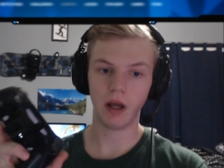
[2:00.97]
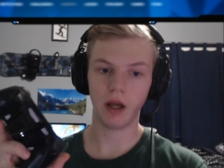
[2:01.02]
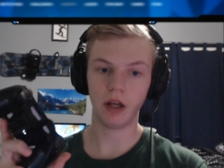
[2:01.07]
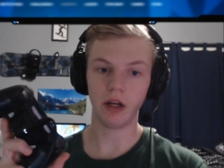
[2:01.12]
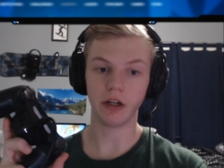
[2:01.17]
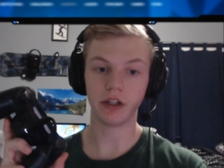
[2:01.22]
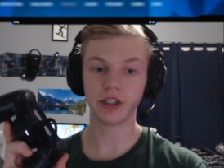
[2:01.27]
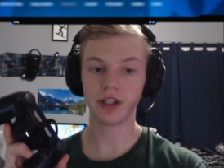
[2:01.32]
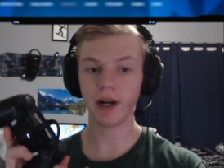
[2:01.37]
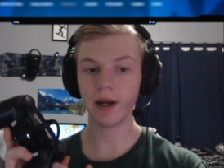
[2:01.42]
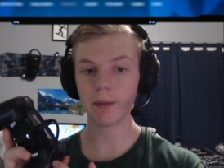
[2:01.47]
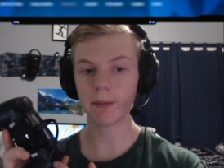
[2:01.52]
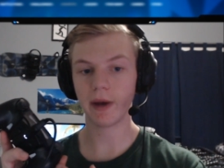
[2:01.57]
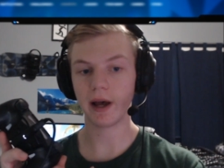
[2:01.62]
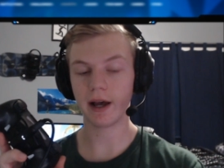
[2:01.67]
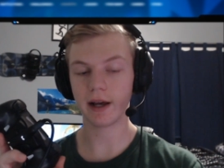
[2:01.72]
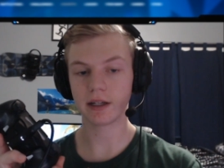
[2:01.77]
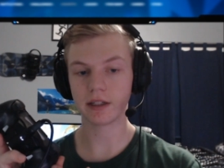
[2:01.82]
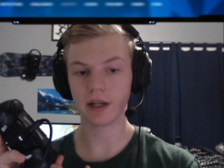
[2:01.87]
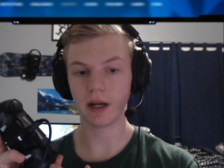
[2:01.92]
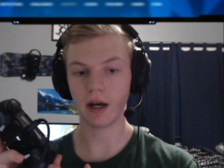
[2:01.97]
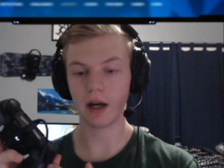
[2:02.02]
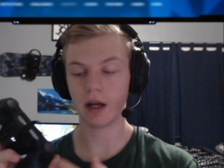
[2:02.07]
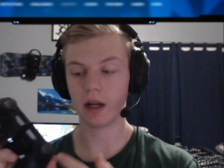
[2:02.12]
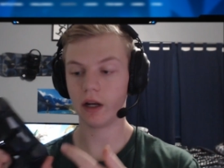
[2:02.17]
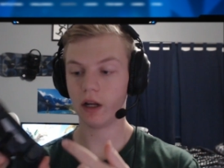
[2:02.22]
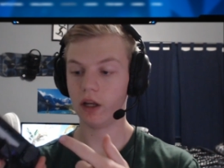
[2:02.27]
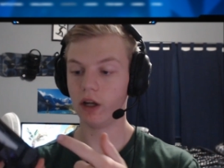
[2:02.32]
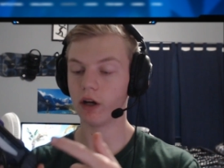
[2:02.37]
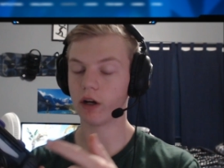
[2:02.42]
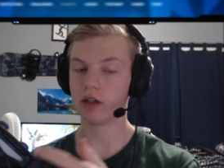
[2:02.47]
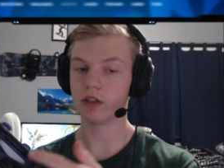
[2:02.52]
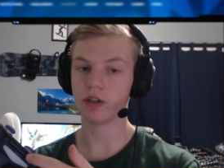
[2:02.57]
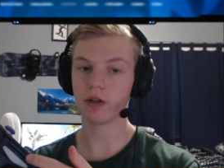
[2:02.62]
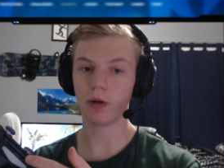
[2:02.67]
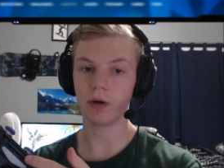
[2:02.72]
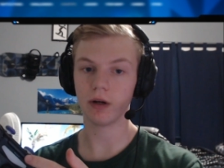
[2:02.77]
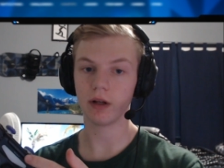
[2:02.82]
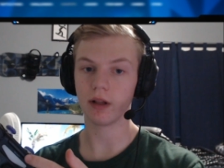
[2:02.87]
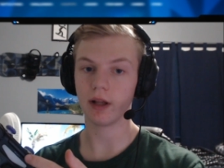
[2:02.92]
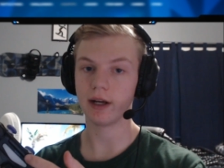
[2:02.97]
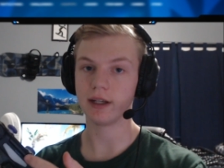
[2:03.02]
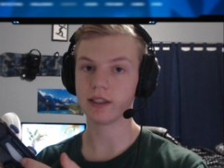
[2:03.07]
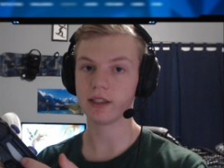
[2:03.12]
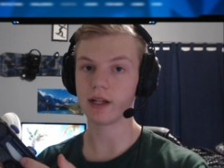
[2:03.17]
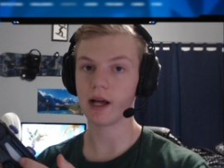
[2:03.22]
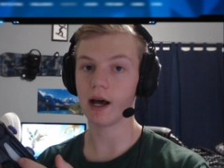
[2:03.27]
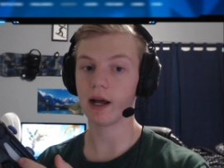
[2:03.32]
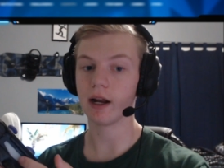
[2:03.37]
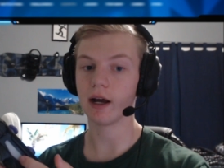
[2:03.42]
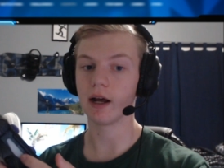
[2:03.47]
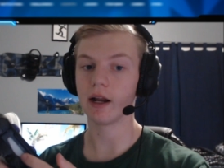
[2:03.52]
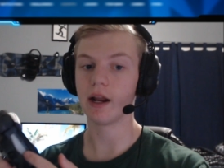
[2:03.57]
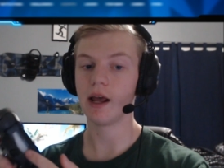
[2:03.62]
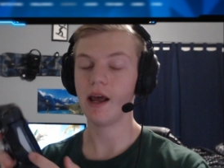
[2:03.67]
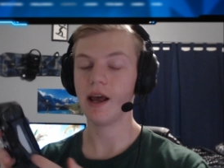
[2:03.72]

Your StrikePack's on, your controller light's not on.